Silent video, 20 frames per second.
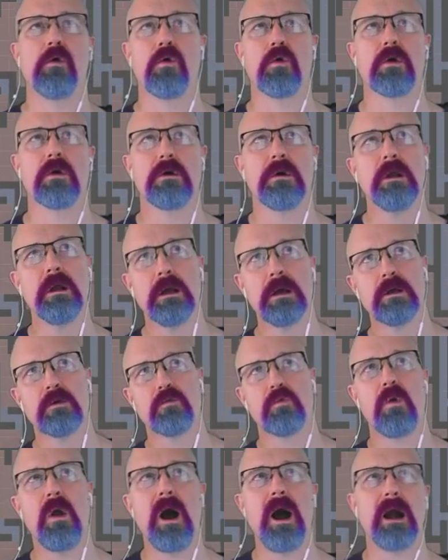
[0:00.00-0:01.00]
or
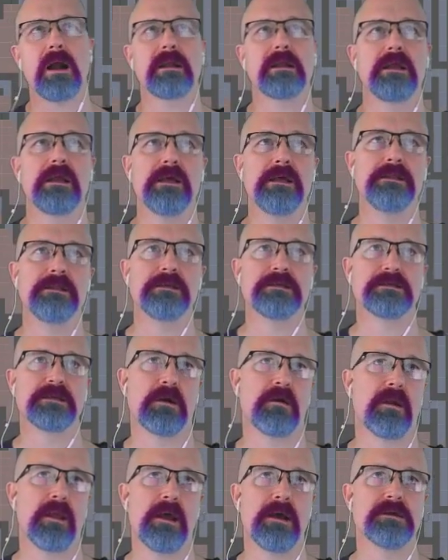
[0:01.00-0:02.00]
rock in this
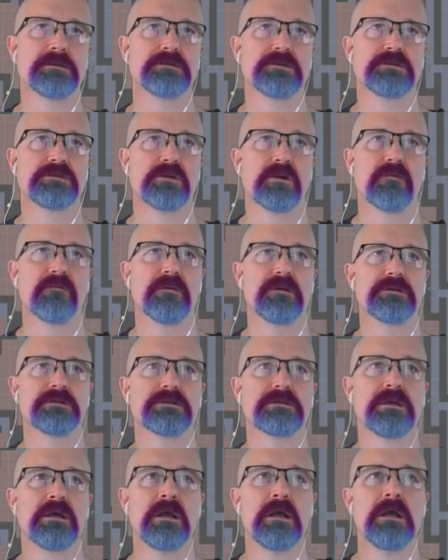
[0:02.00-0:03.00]
area as the
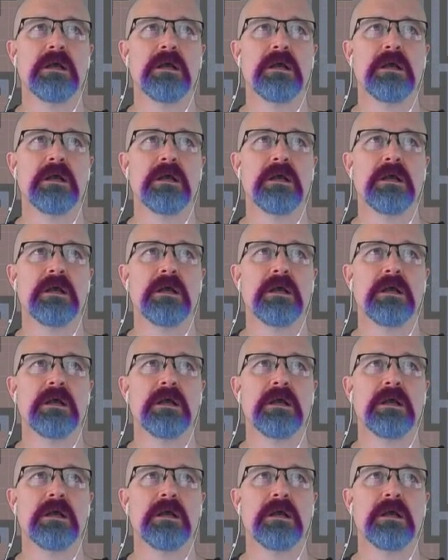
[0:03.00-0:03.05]
surface.